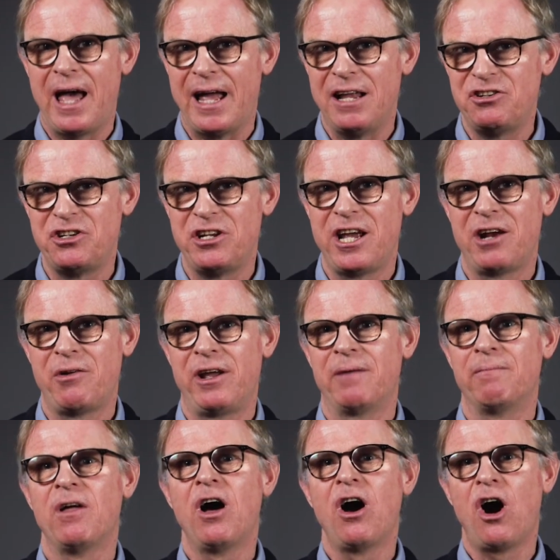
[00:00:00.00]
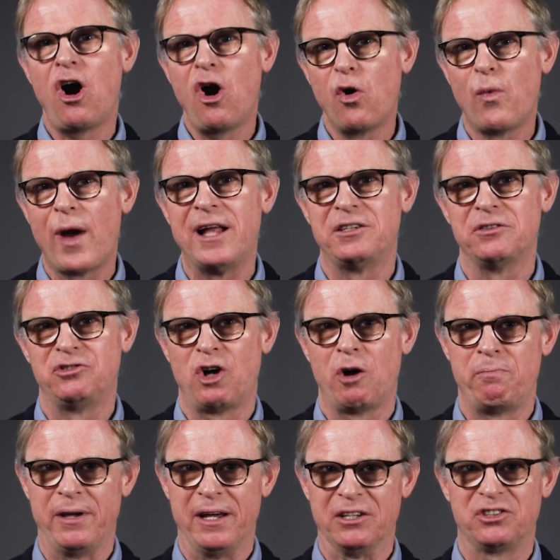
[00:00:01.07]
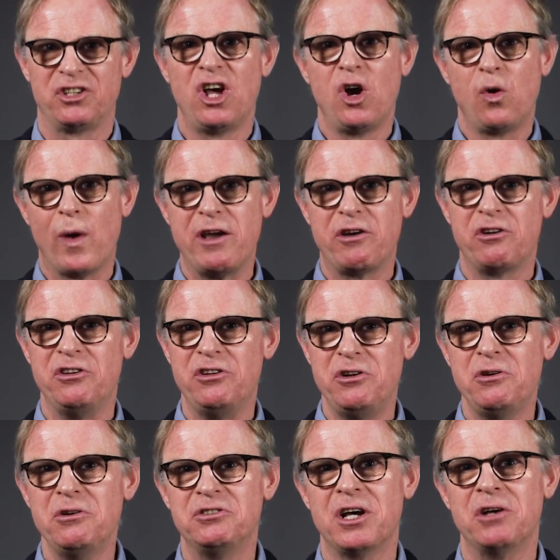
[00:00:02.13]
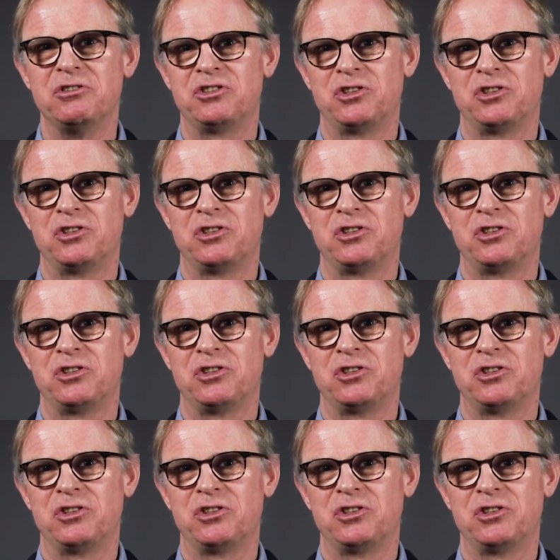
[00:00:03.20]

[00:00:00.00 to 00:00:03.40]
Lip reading: engineering, a whole range of topics where you can use those